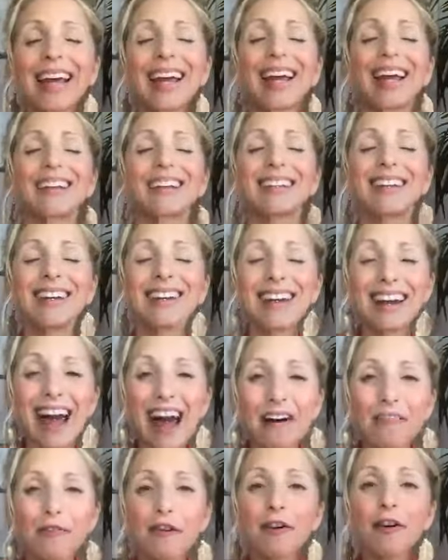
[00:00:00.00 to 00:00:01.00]
It's
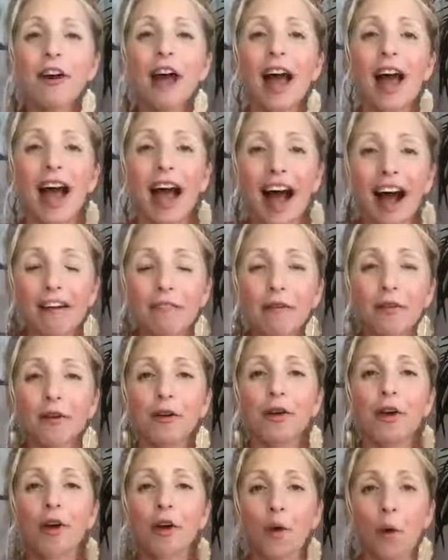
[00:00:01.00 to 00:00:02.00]
never,
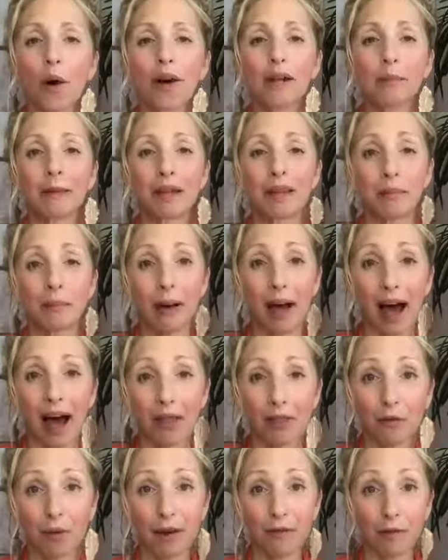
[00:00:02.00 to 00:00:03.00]
ever going to be the
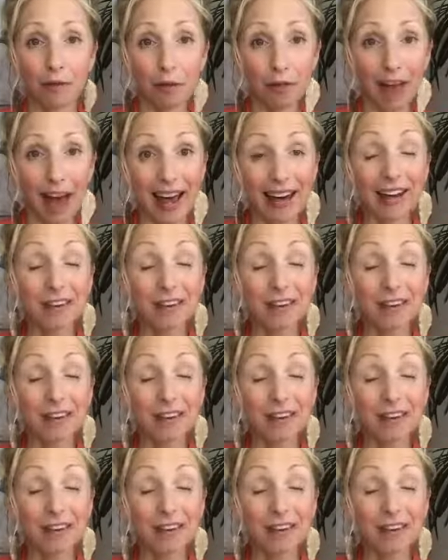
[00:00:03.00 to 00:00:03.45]
pathway for that.